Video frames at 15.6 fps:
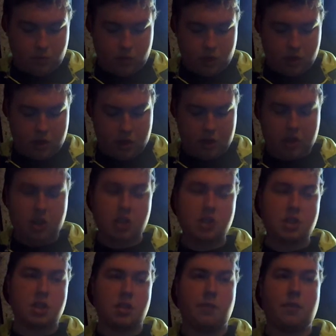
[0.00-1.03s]
Then the
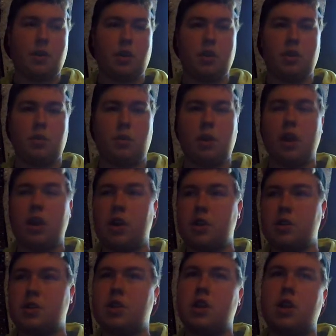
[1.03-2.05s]
next, The Fall and the
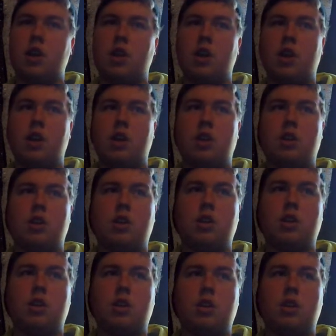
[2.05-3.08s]
Rise.
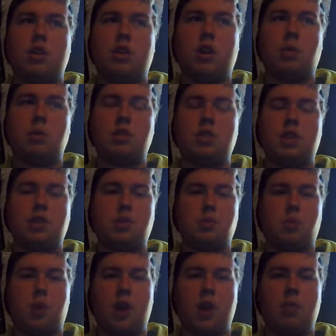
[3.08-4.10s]
I wouldn't say it's
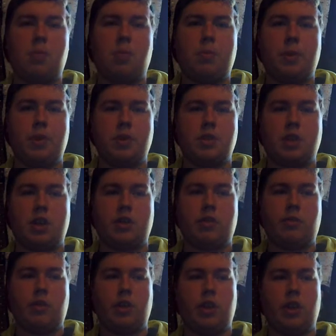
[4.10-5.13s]
rap, but it's kind
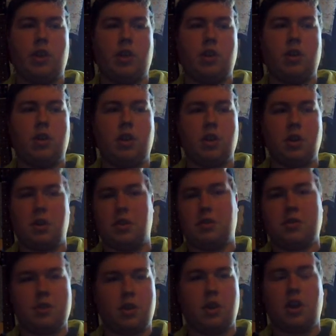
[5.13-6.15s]
of like
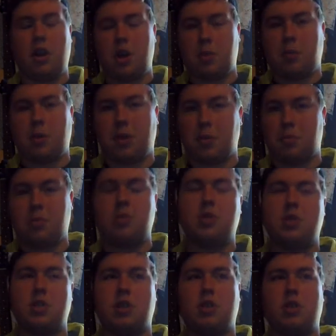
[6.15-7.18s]
a hype up
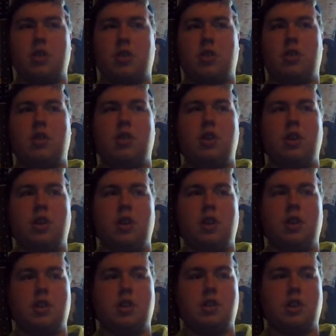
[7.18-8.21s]
song.
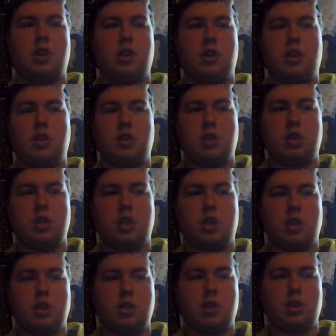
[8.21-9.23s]
It's got an
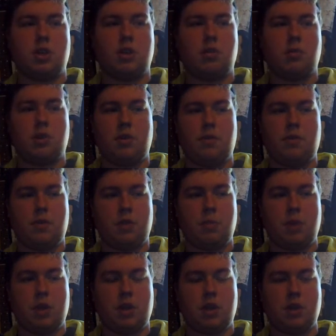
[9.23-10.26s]
interesting guitar riff in the
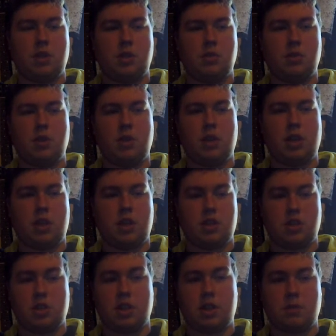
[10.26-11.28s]
beginning to it that
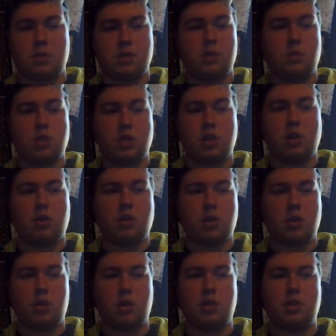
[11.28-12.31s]
just keeps recycling
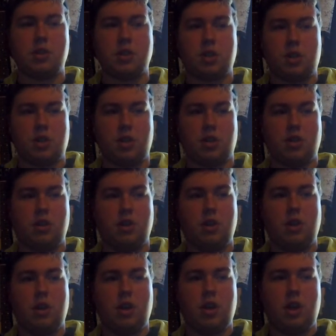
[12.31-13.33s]
throughout the song.
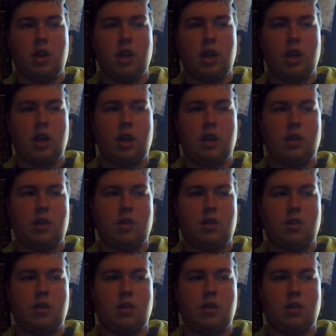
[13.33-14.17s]
And